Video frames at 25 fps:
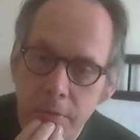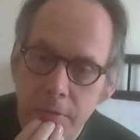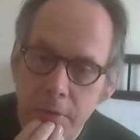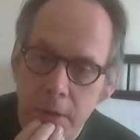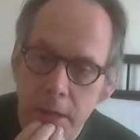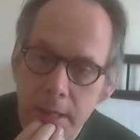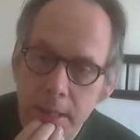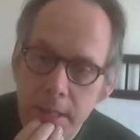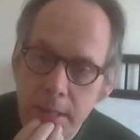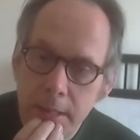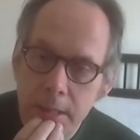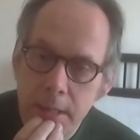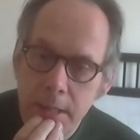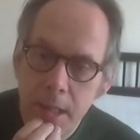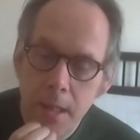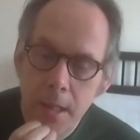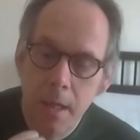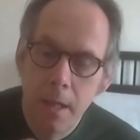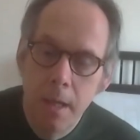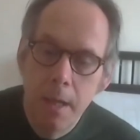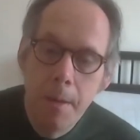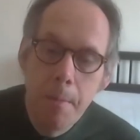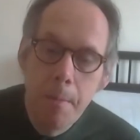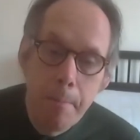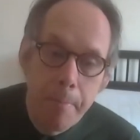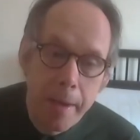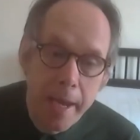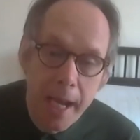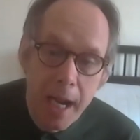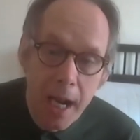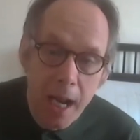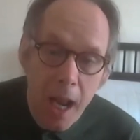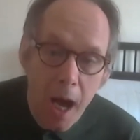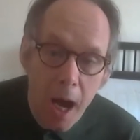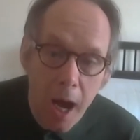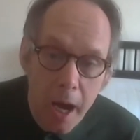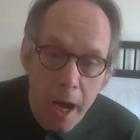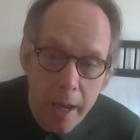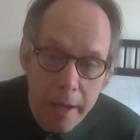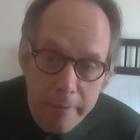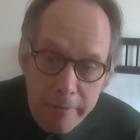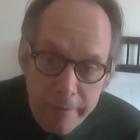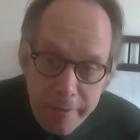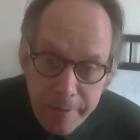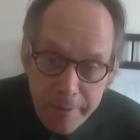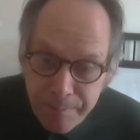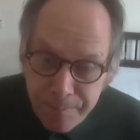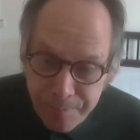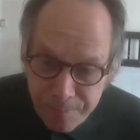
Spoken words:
Christ being alive,